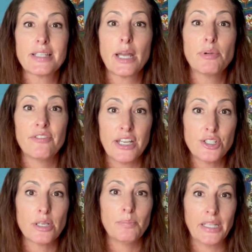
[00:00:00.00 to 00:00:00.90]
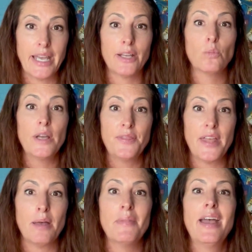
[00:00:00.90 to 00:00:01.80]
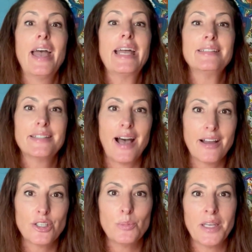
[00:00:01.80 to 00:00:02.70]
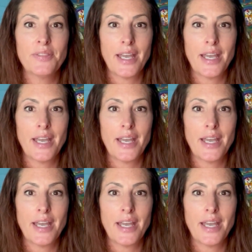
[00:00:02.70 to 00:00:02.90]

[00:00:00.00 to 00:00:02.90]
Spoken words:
prevention plan with them, and document